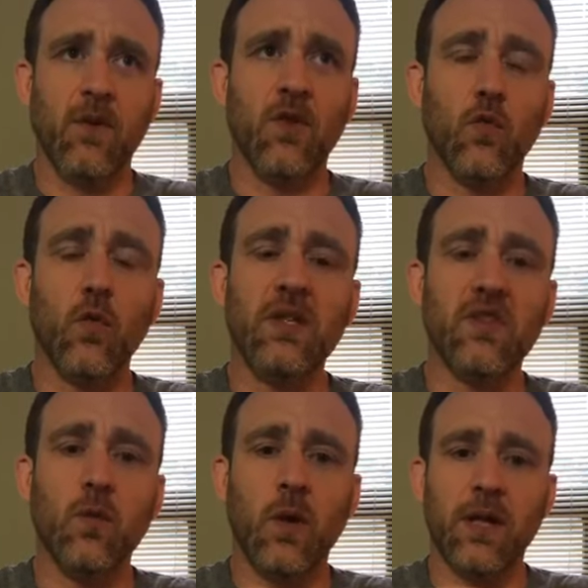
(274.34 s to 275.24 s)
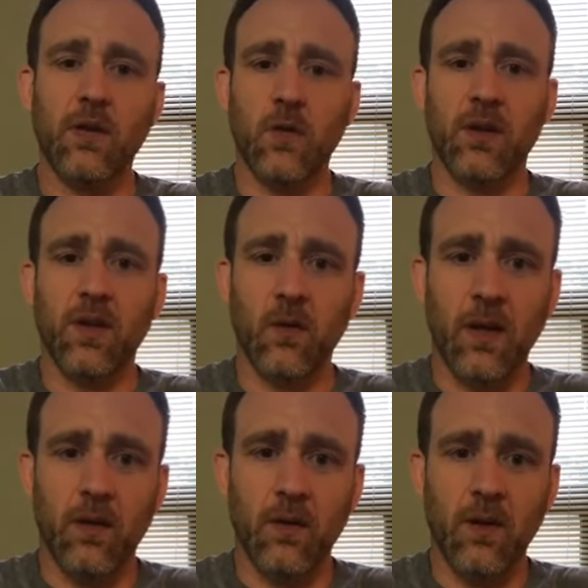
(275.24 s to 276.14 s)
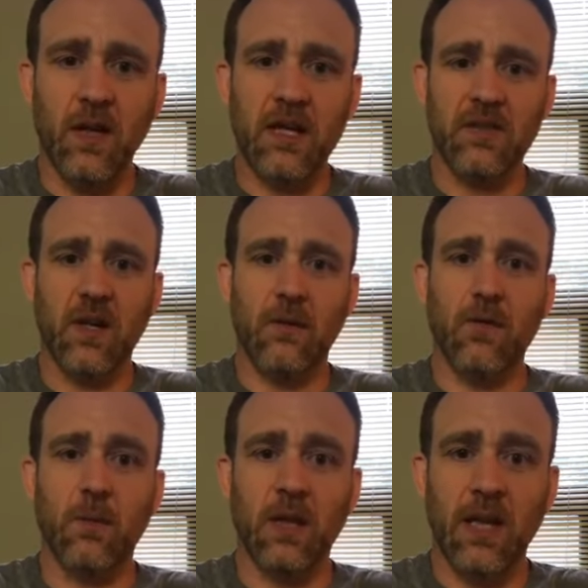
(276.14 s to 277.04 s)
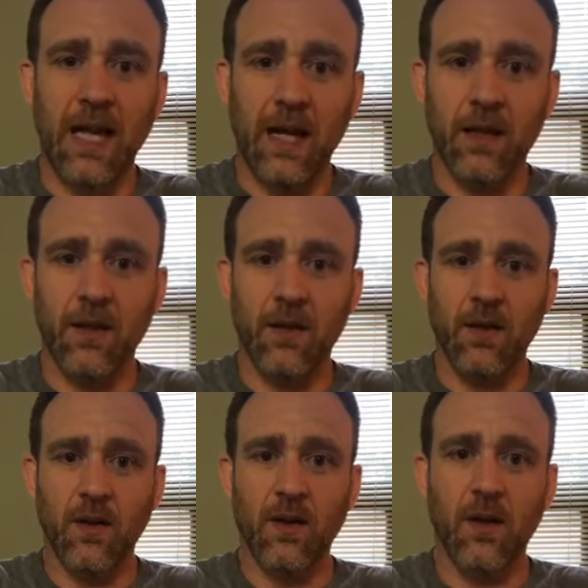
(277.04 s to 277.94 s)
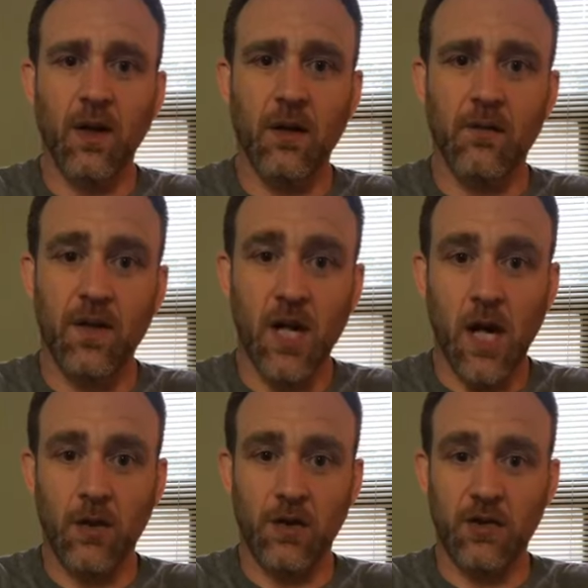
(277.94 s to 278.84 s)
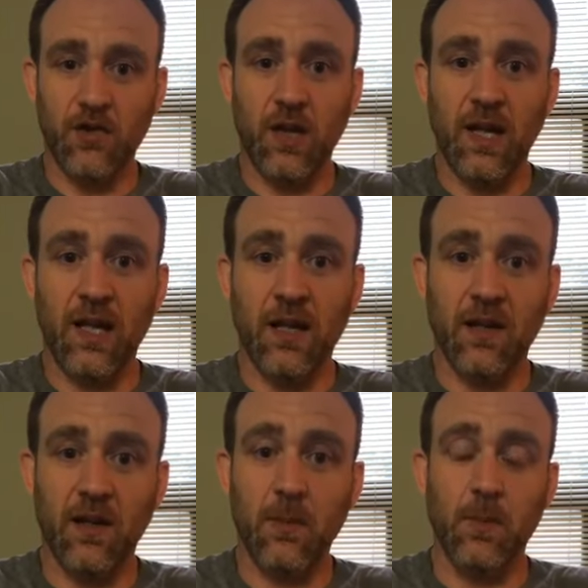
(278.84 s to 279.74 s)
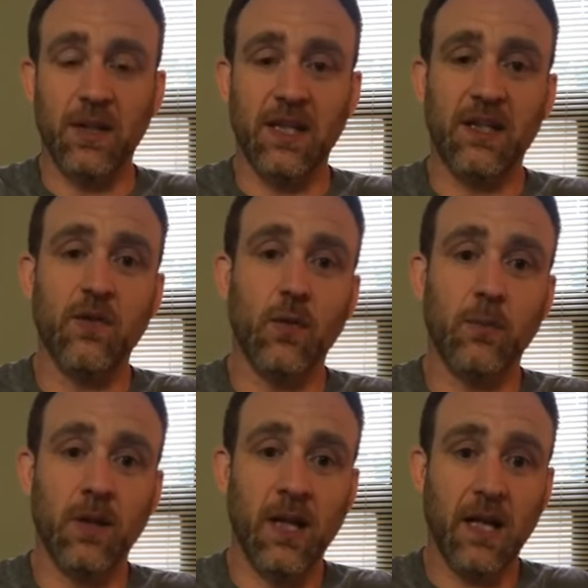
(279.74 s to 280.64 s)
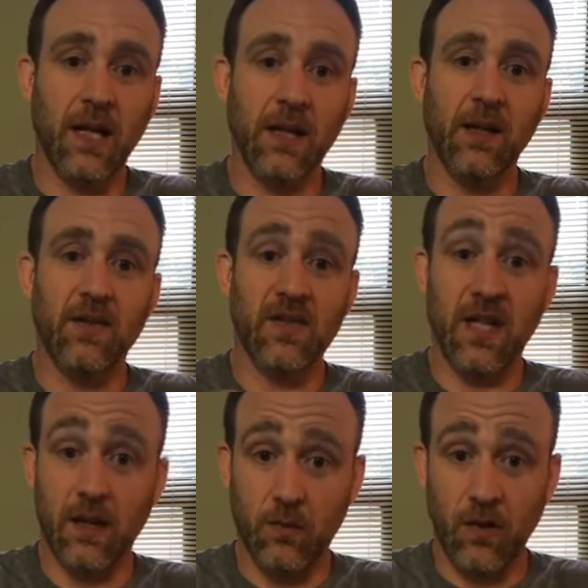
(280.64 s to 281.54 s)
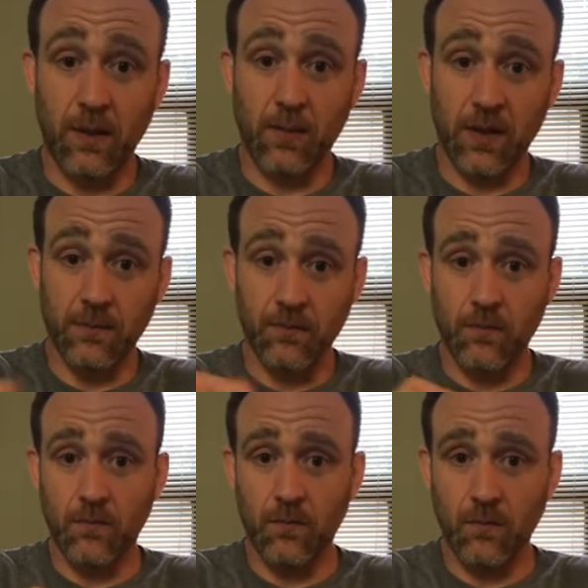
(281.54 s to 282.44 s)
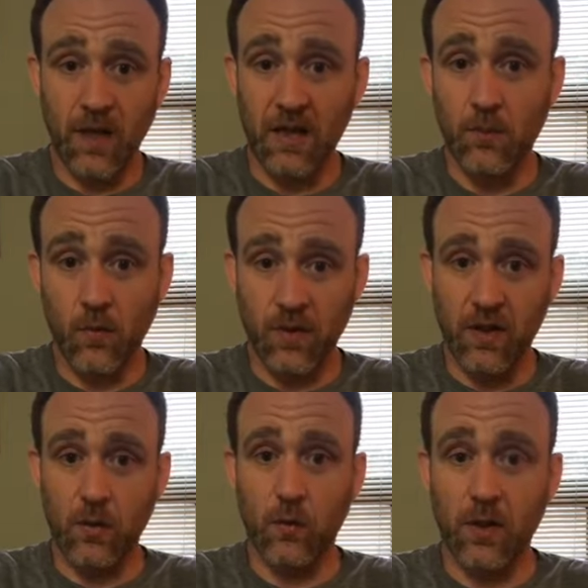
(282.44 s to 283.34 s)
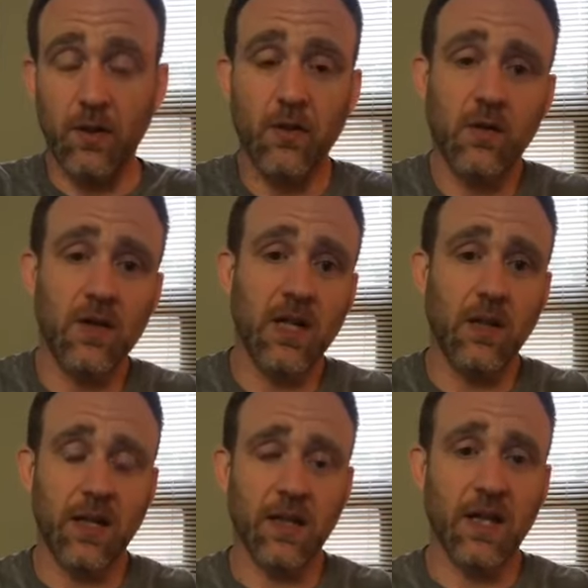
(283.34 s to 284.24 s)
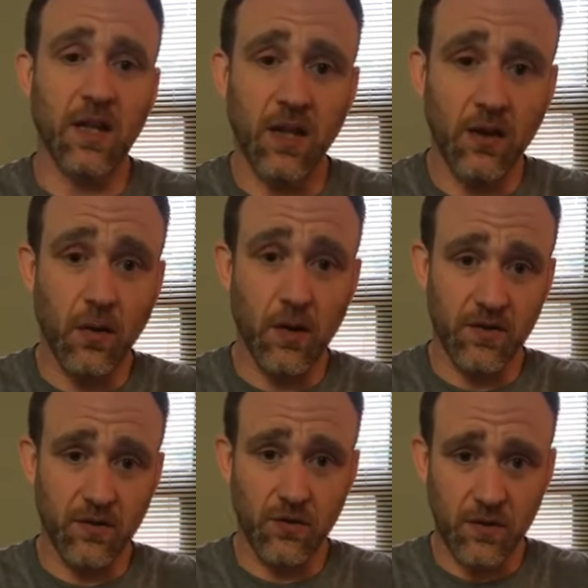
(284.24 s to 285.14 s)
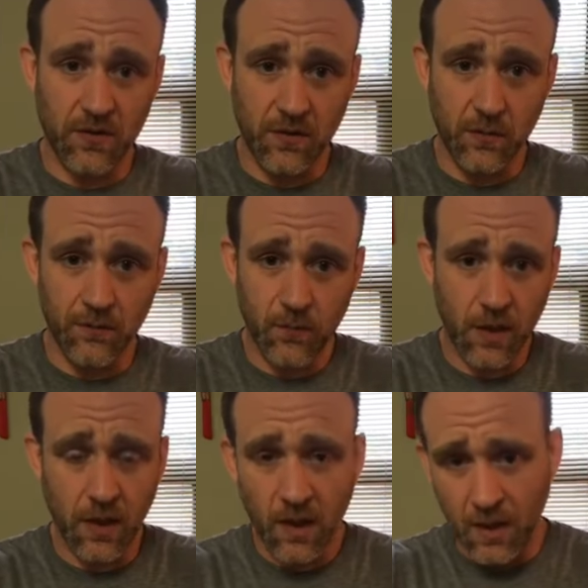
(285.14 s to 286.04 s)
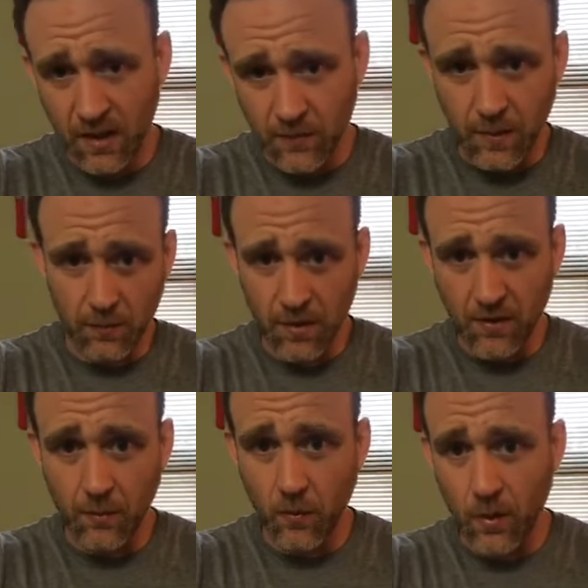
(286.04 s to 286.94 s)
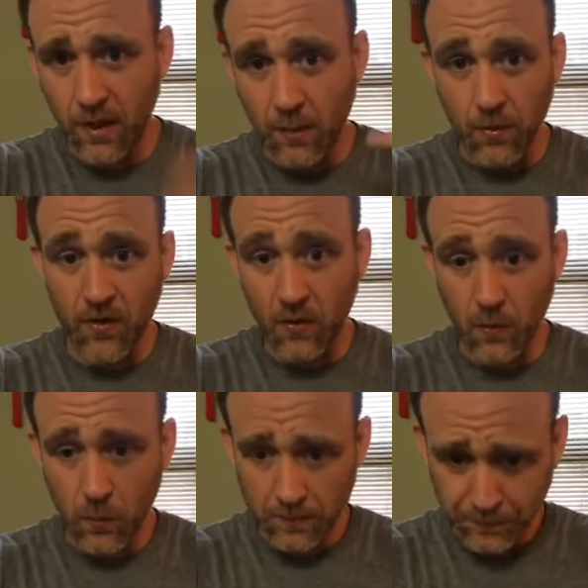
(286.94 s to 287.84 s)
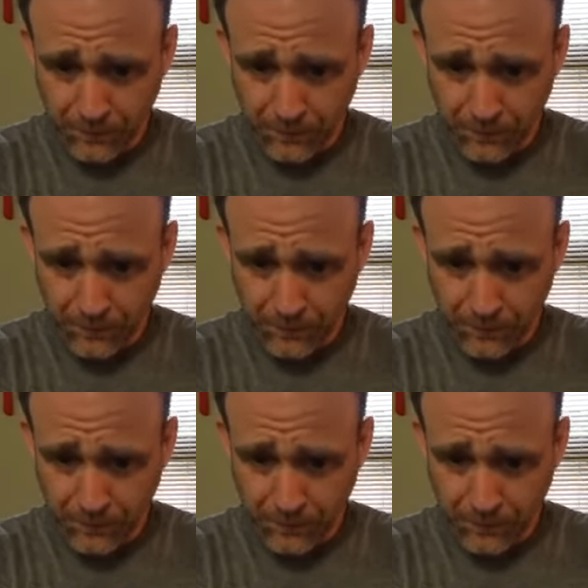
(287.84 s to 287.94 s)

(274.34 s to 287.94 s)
the reason why you're on the ground is not from a lack of knowledge and ability to apply stand-up grappling any more than you would neglect any of the other areas of jiu-jitsu. Okay, that's big myth number one. Number two,